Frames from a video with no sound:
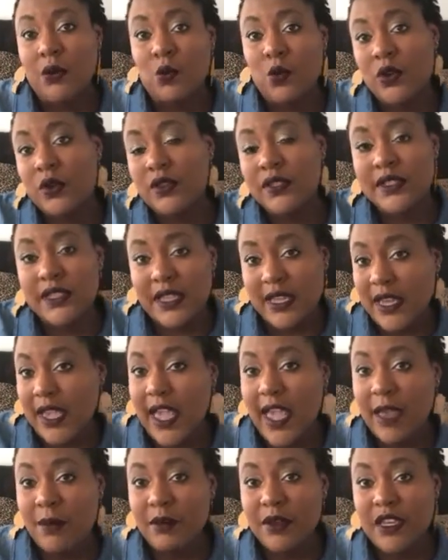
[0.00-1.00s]
Wilson
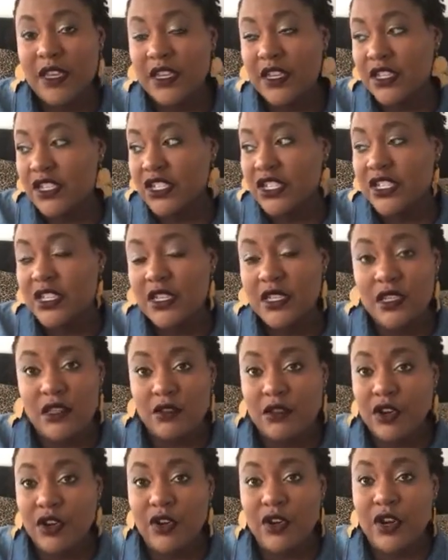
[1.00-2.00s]
got because she
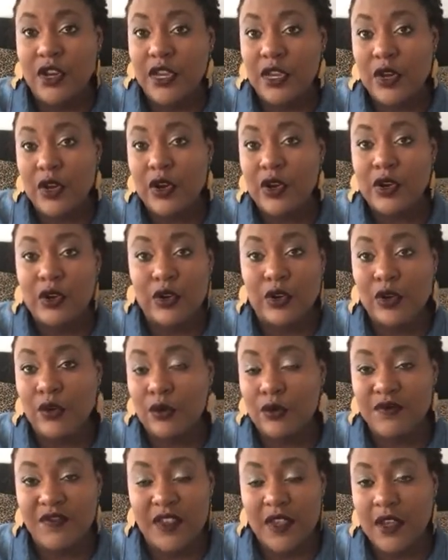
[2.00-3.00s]
carried her and her
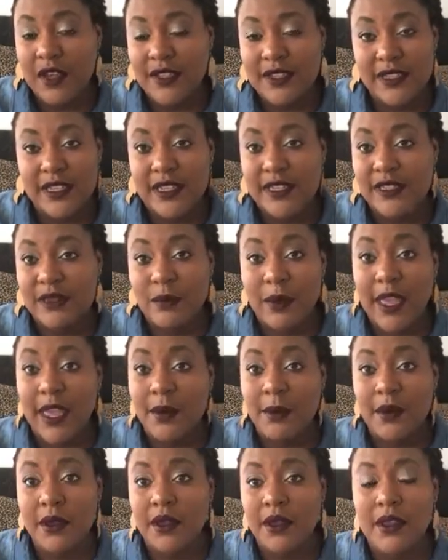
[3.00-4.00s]
fiance's
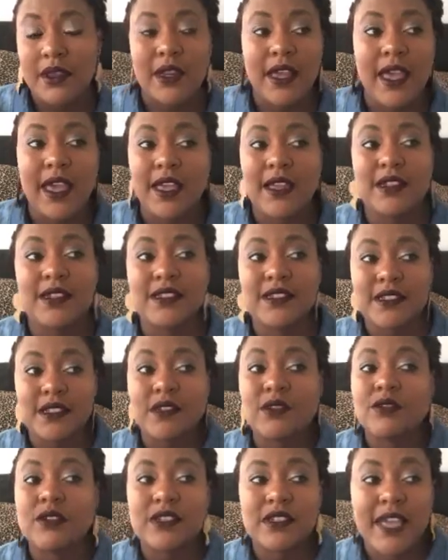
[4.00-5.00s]
baby. Like,
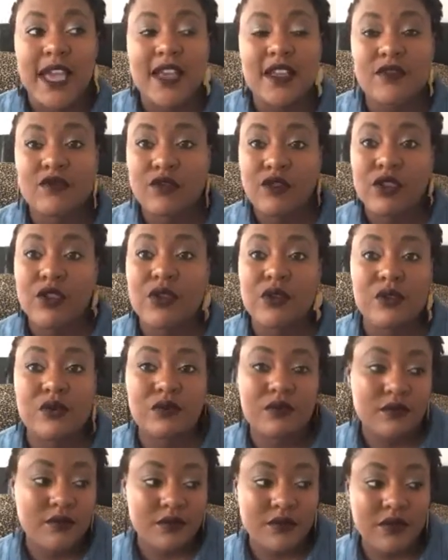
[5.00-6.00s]
that
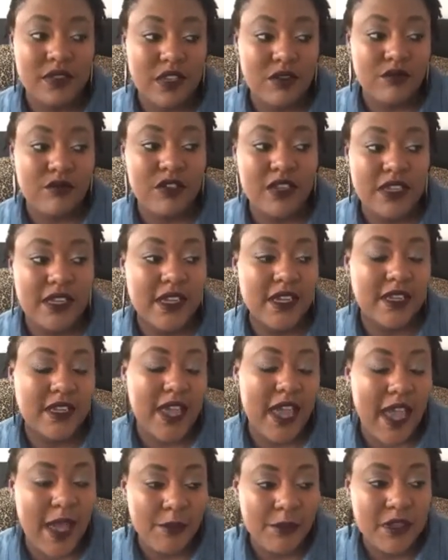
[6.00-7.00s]
can really
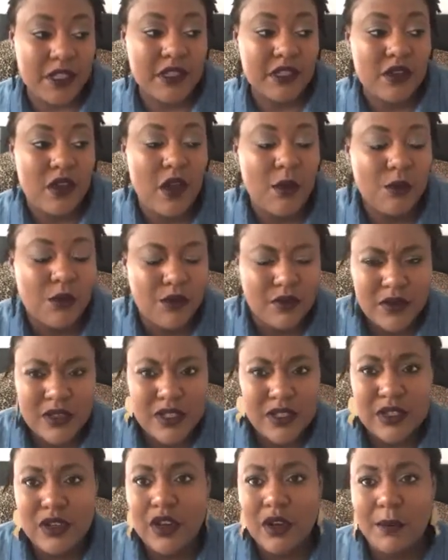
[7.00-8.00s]
happen. So I'm
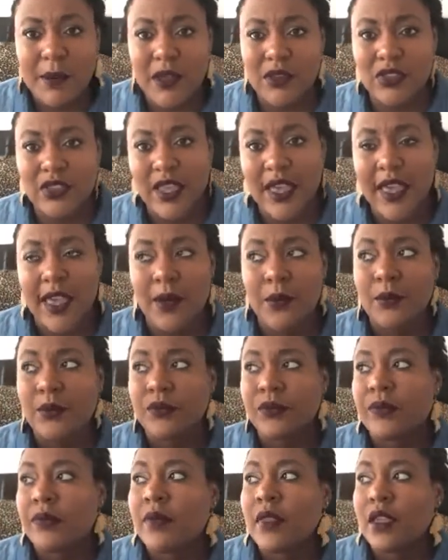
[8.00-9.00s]
concerned about that.
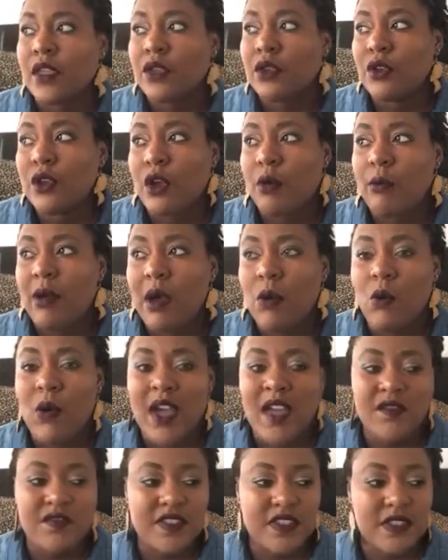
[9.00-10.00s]
You know, my
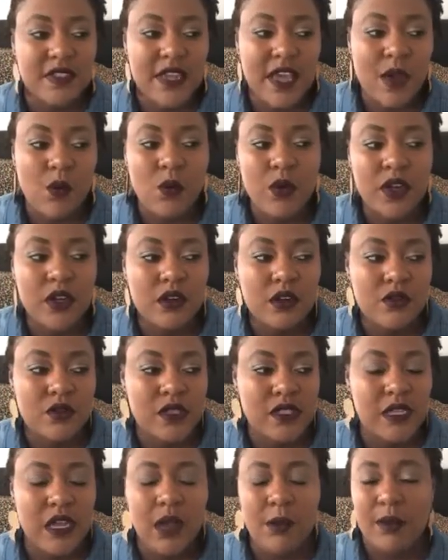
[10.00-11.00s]
wife is not one of
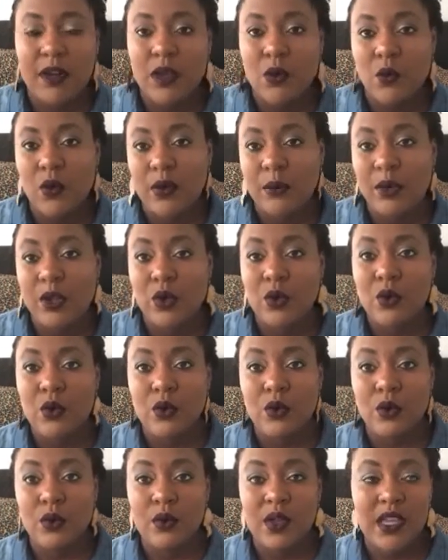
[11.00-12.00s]
those dominant women
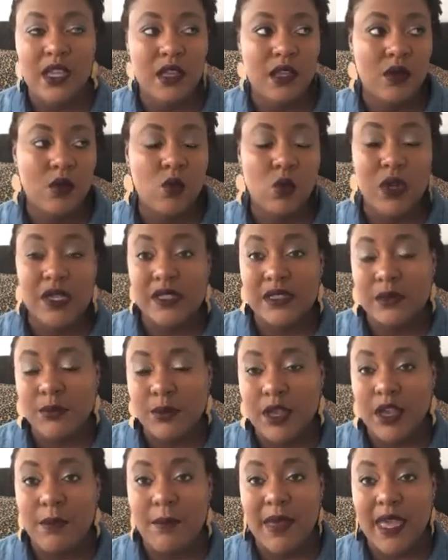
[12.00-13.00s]
who wants to
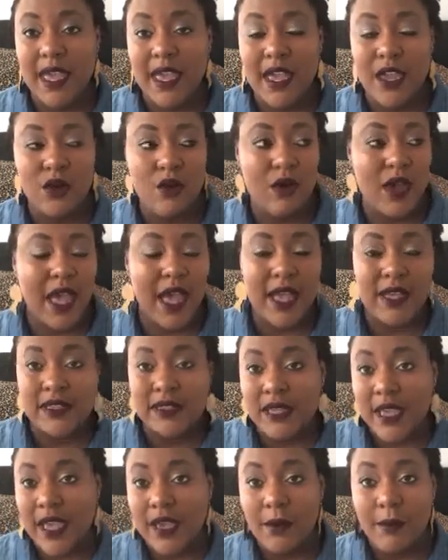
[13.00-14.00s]
be a man or
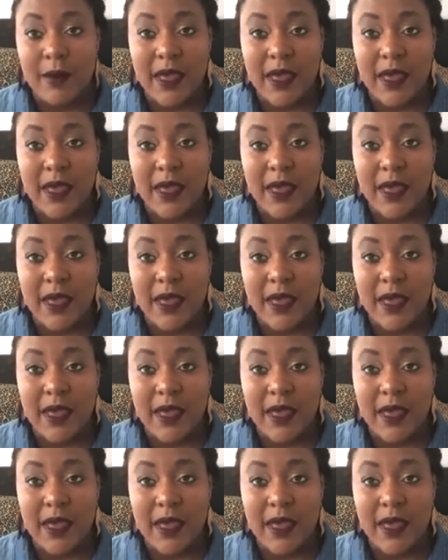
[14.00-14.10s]
acts like a